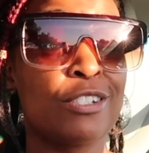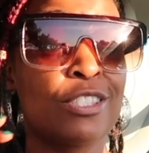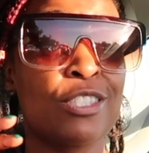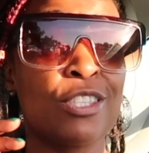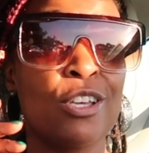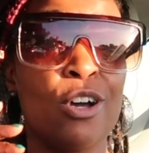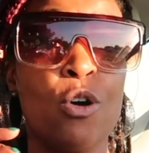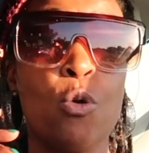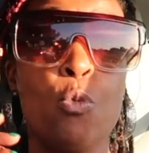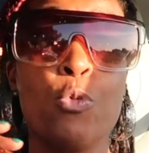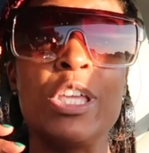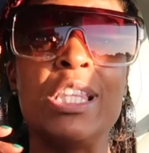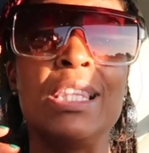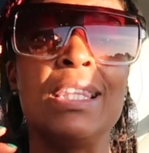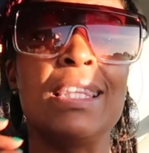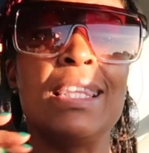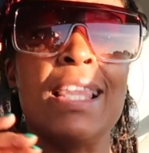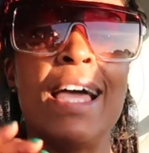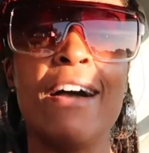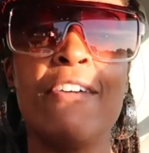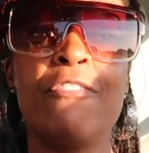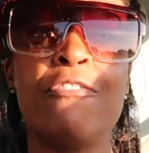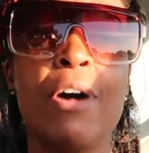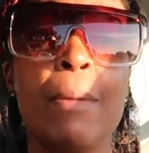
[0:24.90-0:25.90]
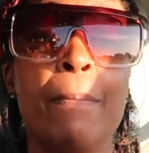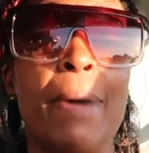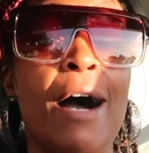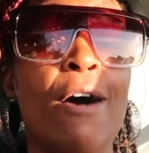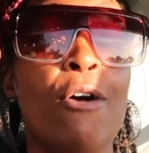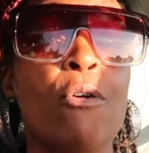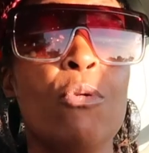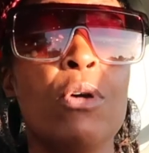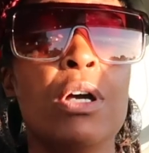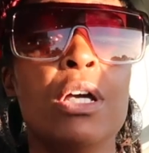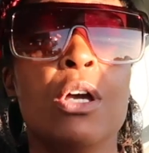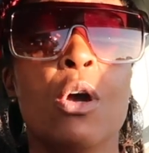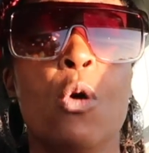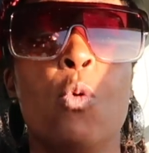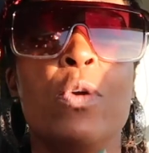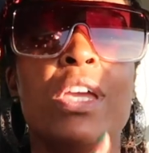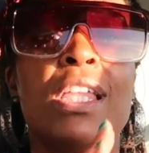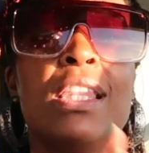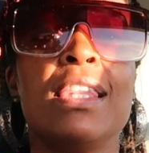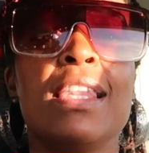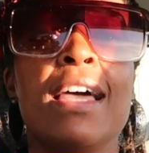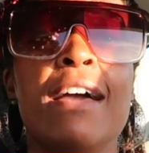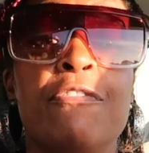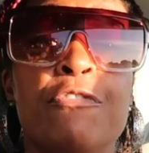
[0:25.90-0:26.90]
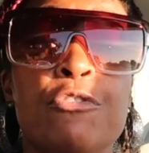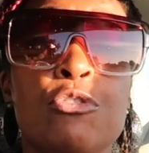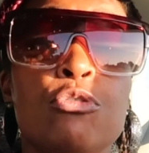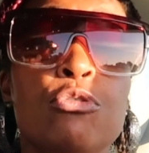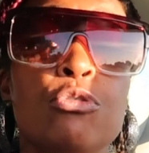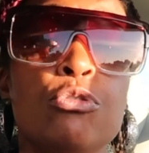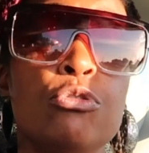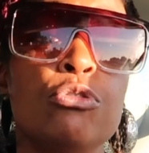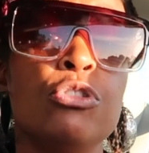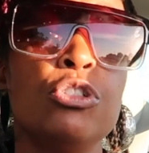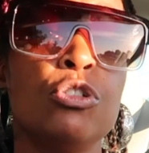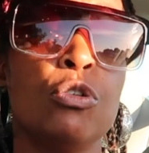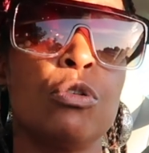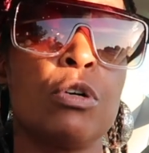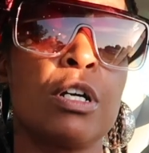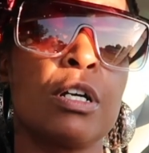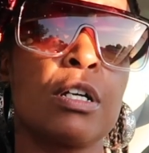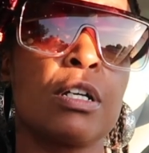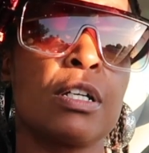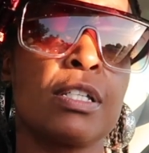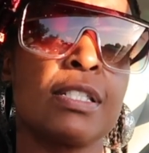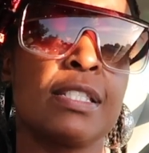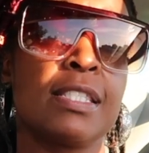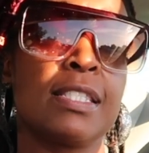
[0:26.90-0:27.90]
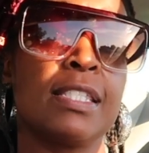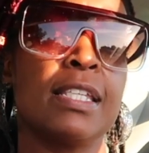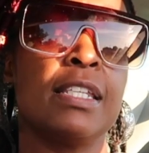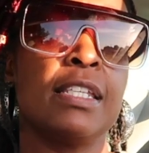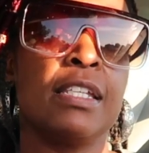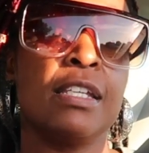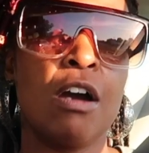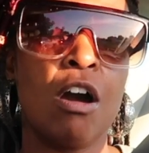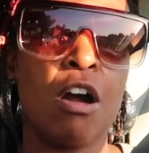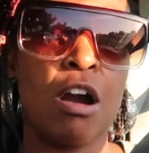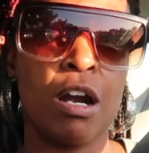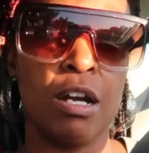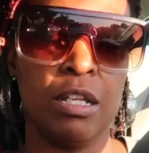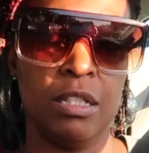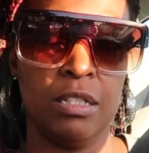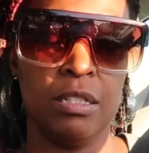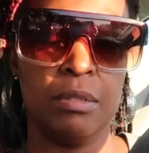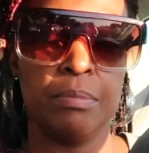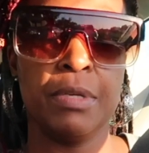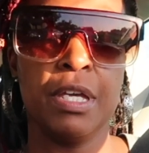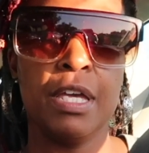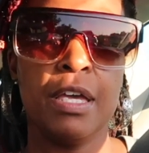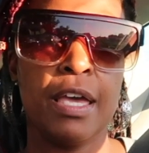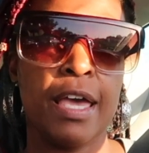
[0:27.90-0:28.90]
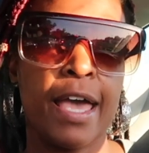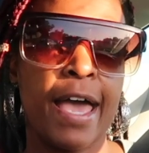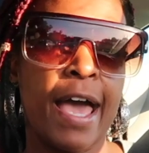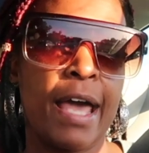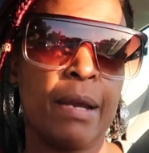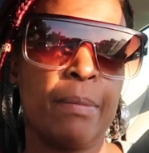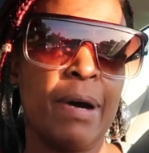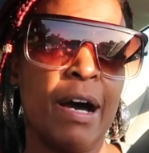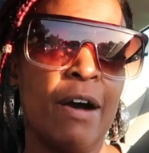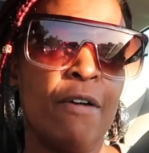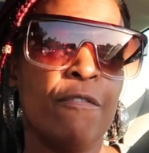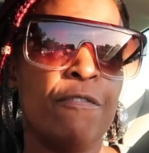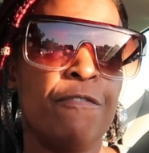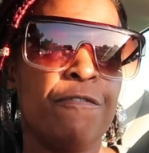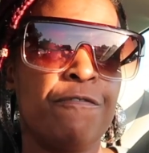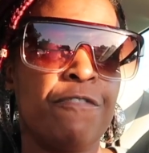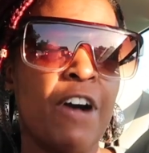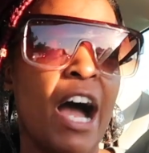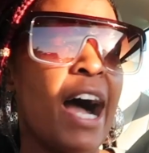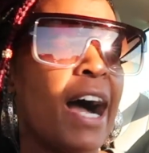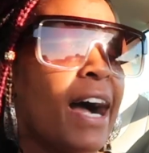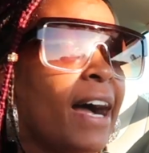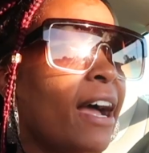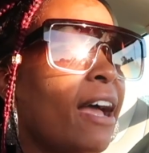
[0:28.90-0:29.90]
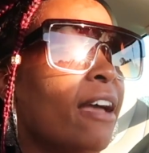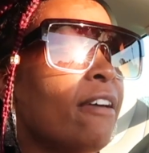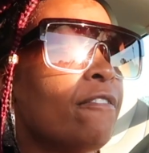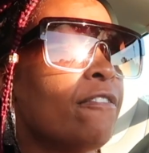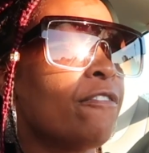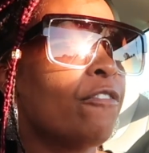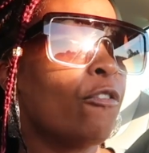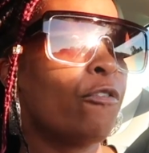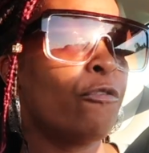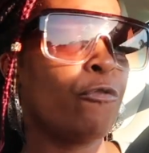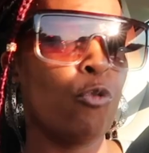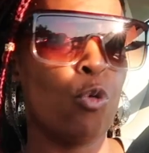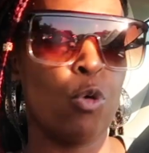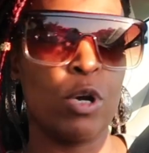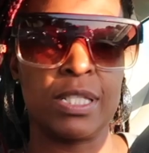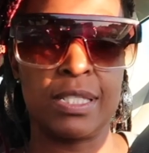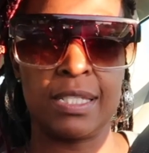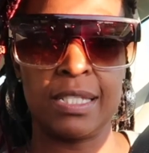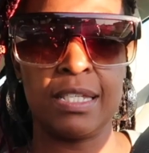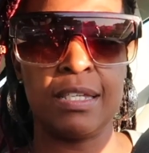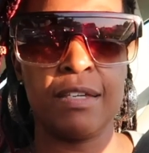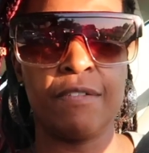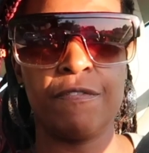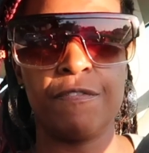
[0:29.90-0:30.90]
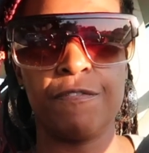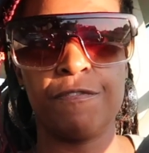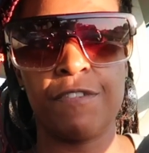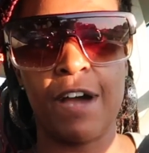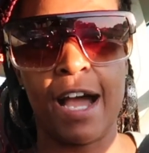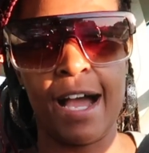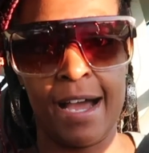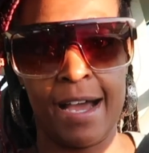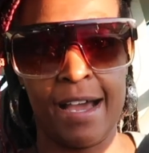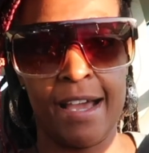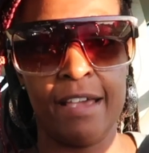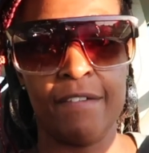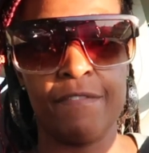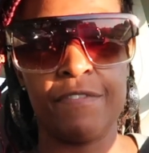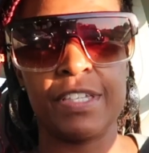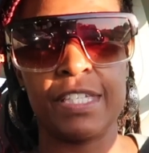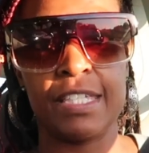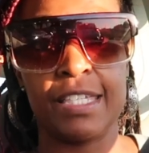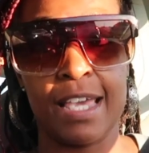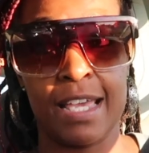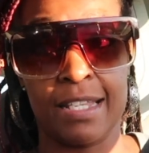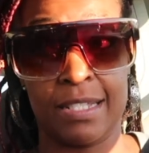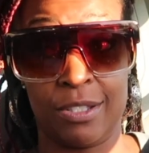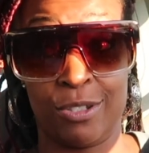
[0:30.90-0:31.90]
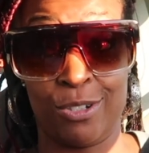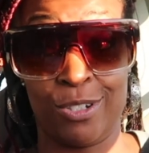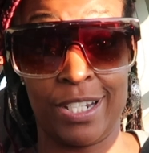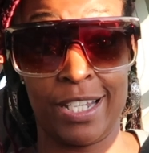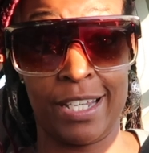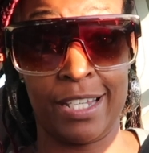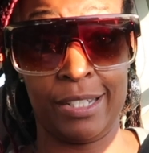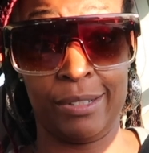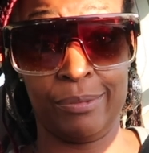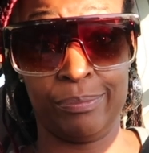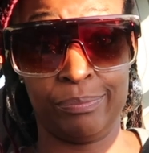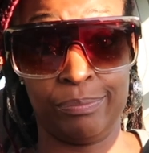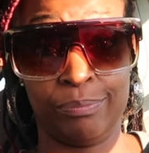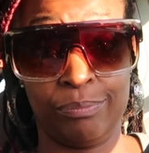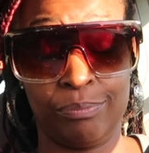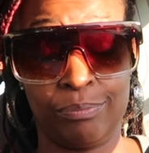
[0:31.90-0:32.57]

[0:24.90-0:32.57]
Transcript: or so. We left about, we left New York City, Harlem, at about five forty-five yesterday.